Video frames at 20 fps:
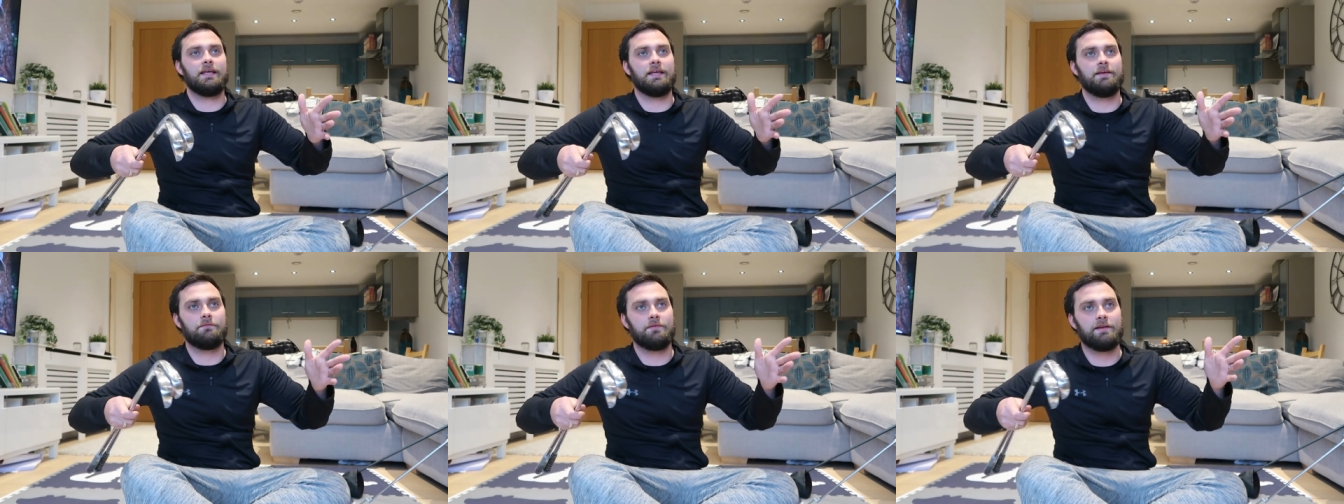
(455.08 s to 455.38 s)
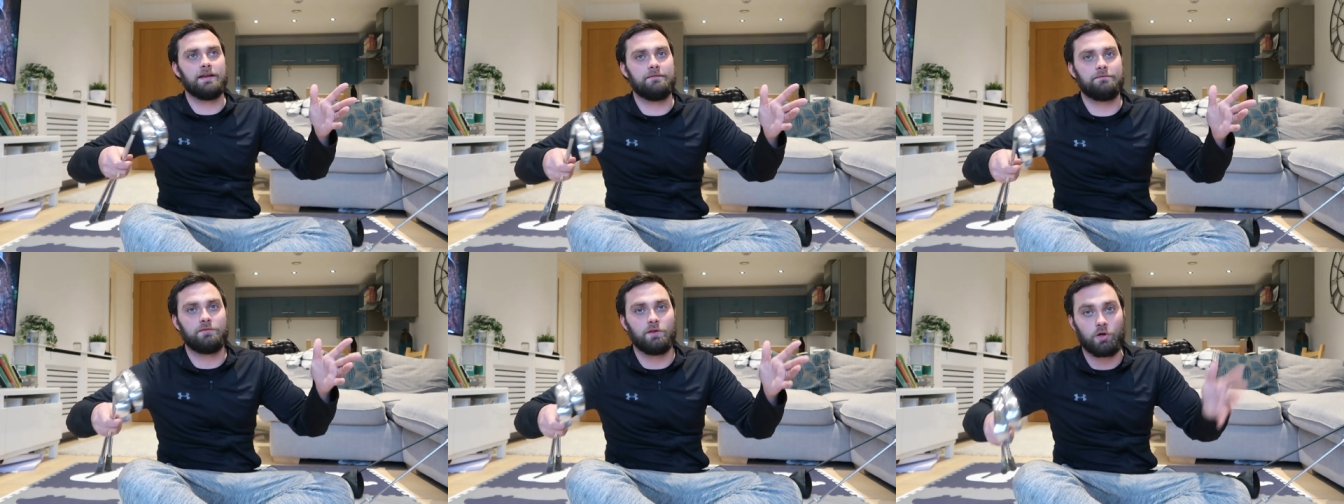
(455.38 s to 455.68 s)

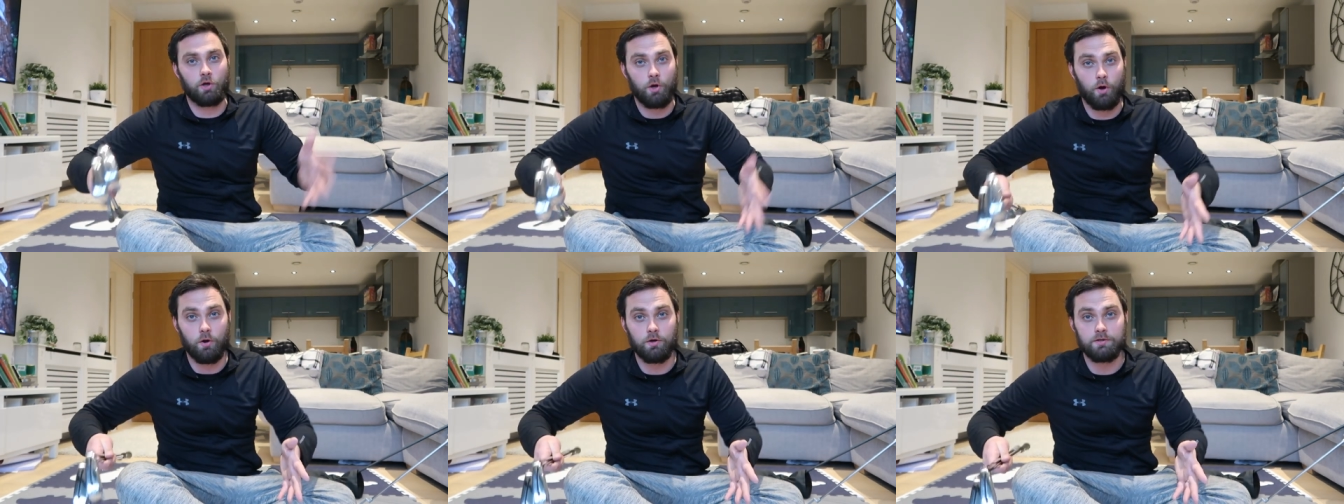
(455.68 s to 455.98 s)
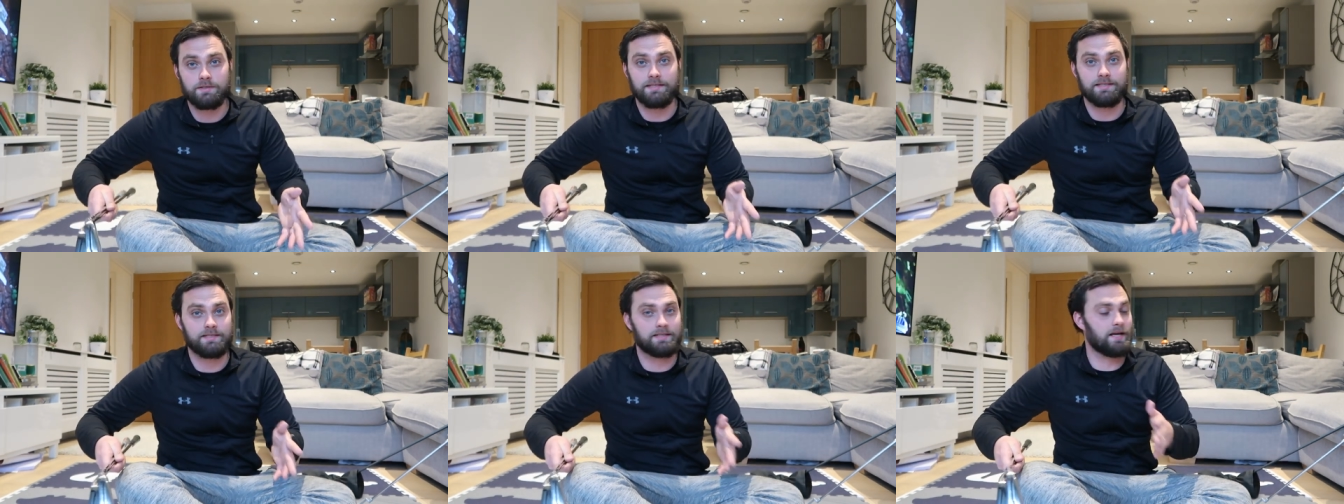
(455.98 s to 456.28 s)
even if the
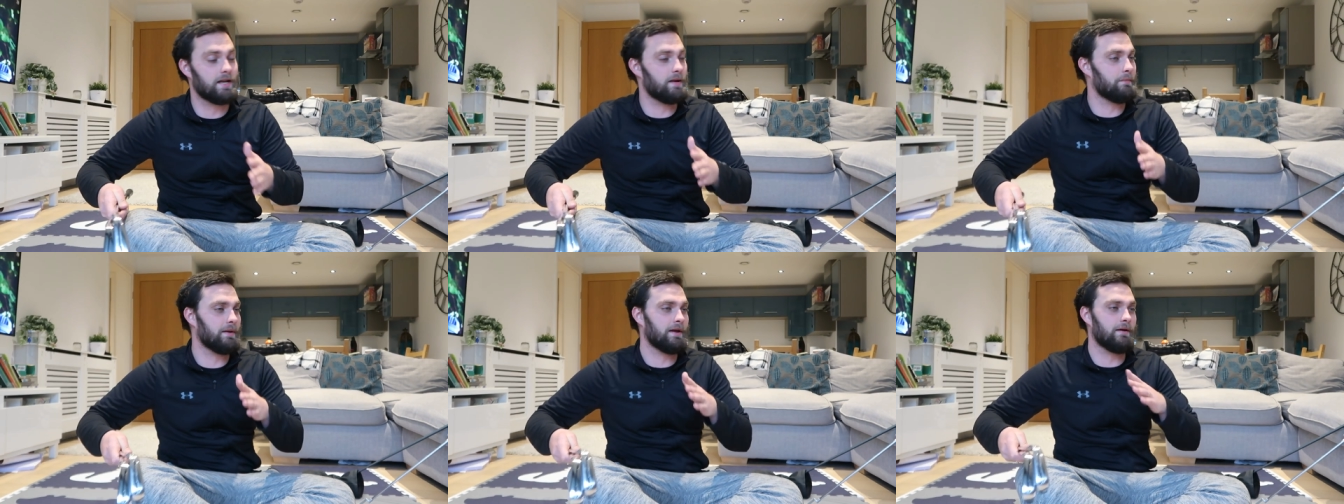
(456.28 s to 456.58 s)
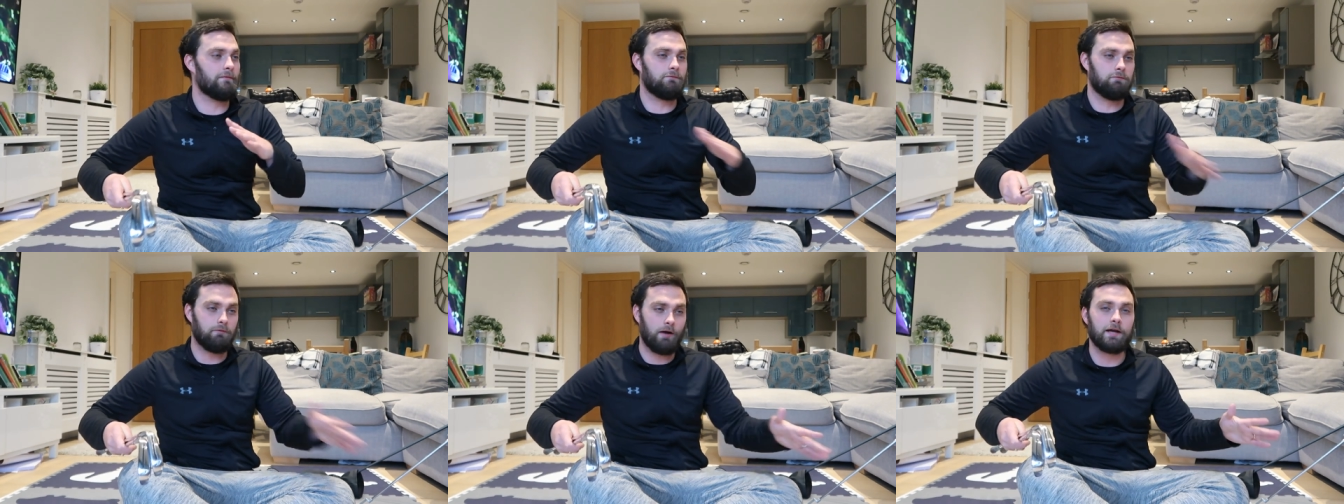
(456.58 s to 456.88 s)
cost is going to be
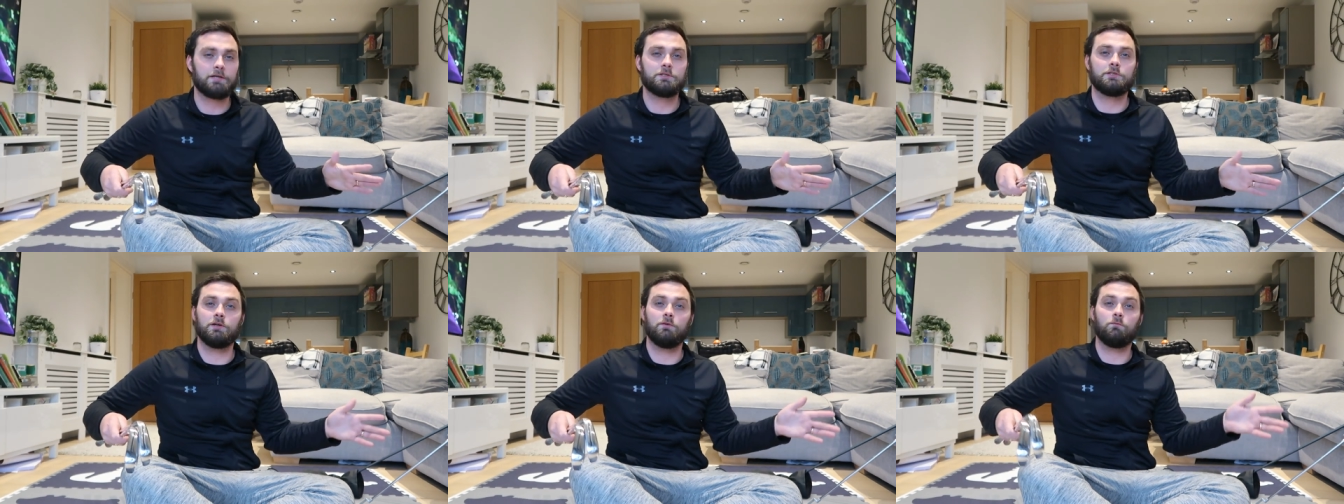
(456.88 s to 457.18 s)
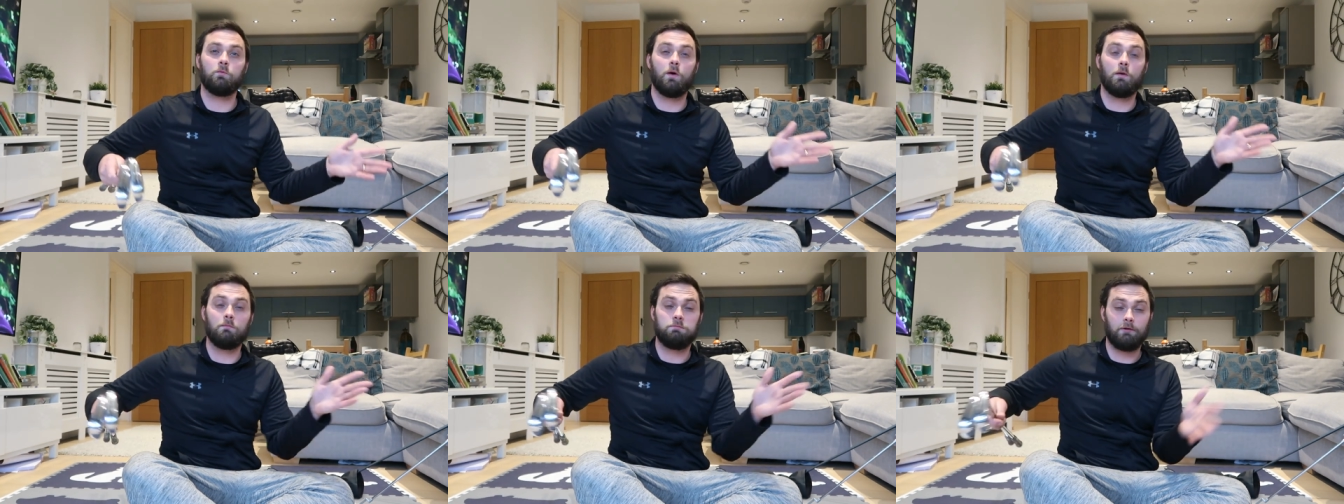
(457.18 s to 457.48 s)
a fraction
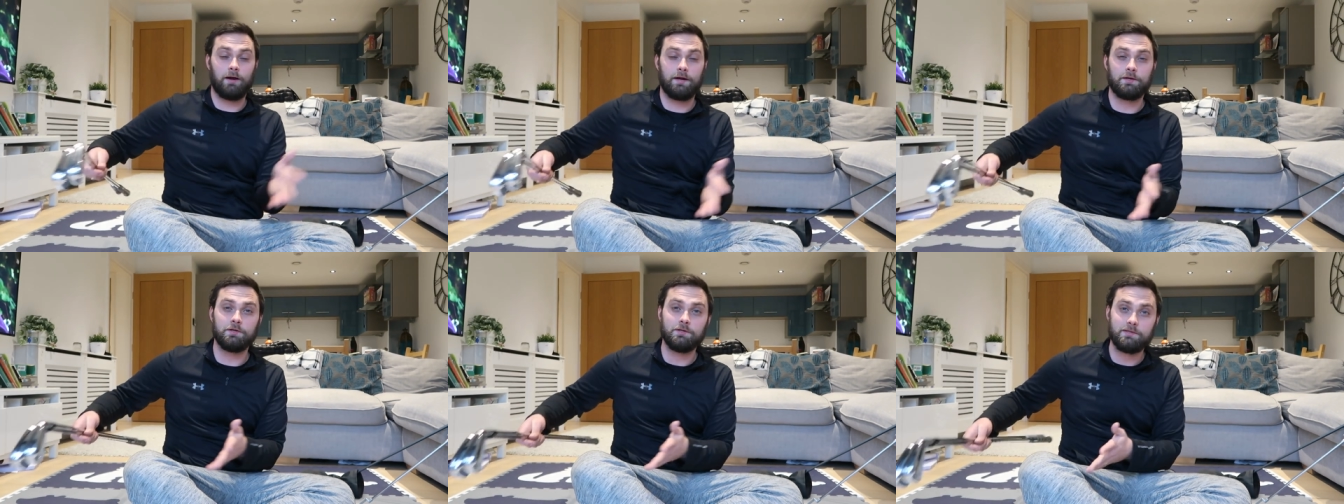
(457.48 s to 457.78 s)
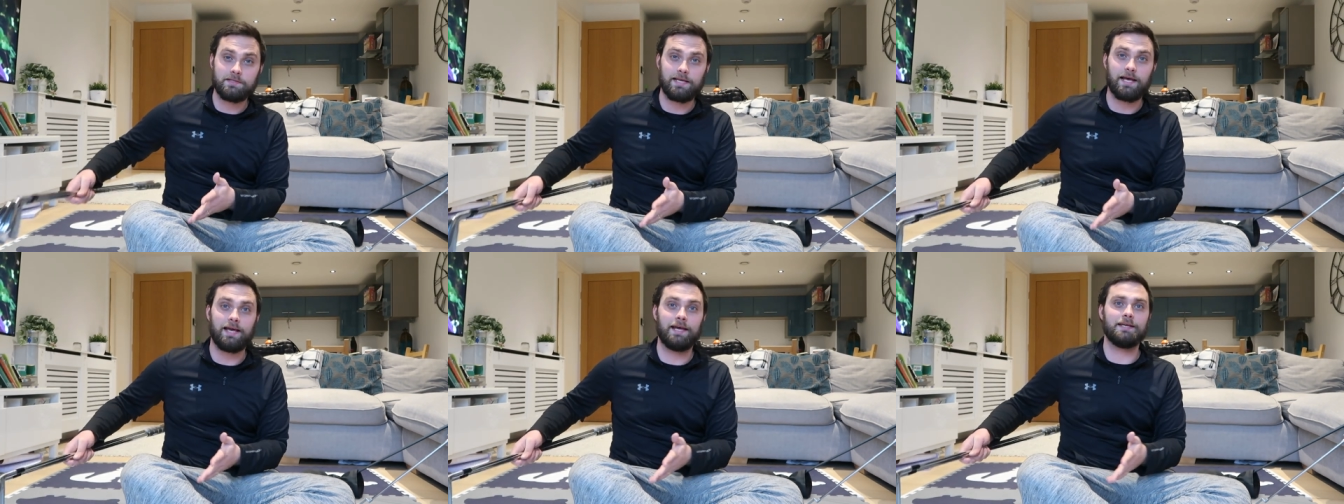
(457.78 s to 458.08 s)
of what a brand
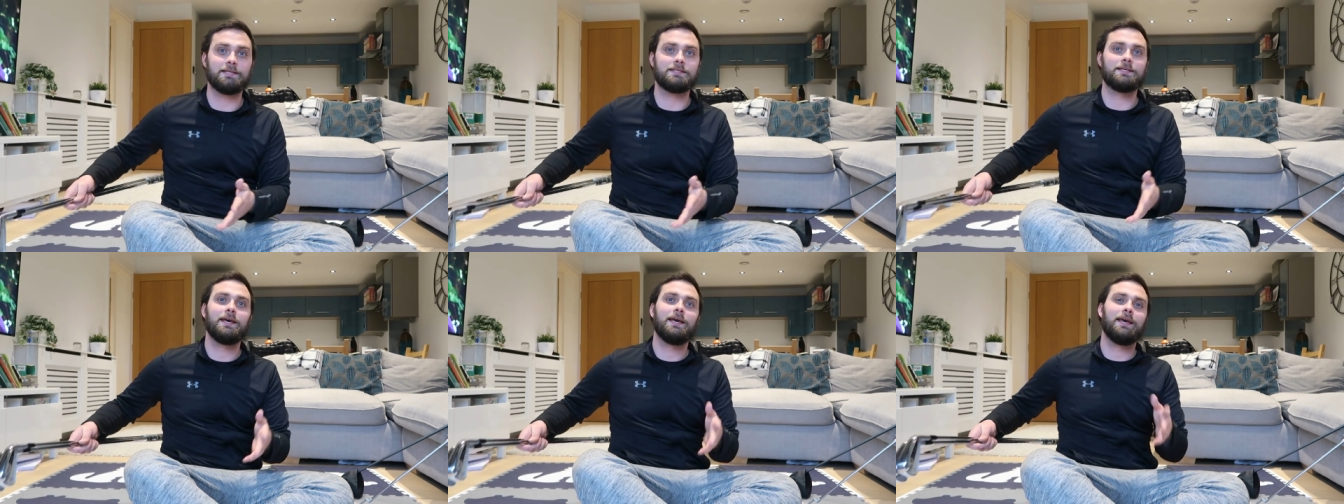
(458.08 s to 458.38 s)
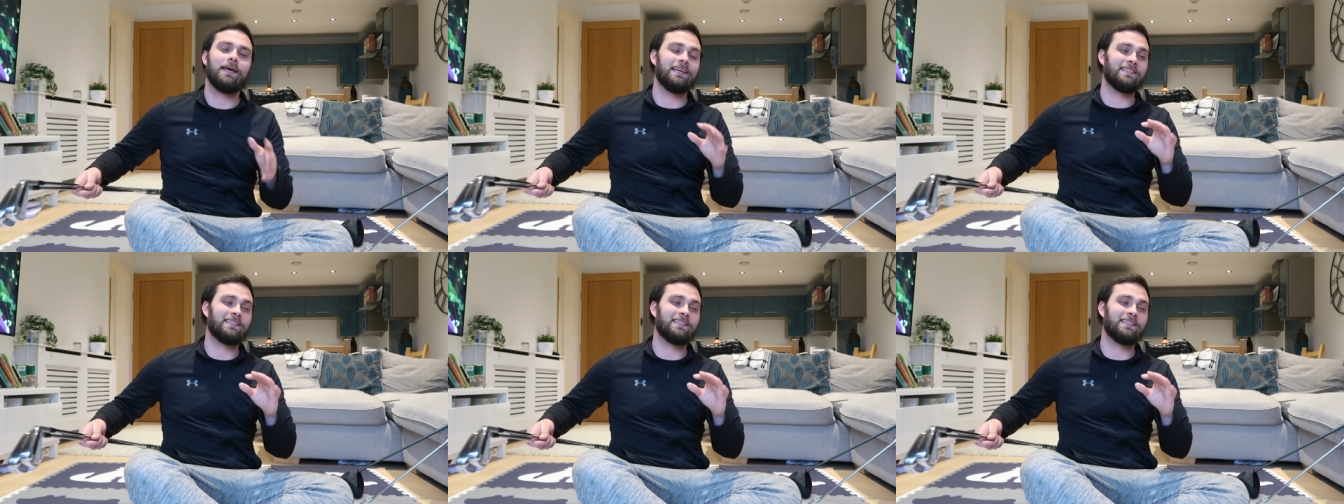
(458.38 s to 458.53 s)
new set is,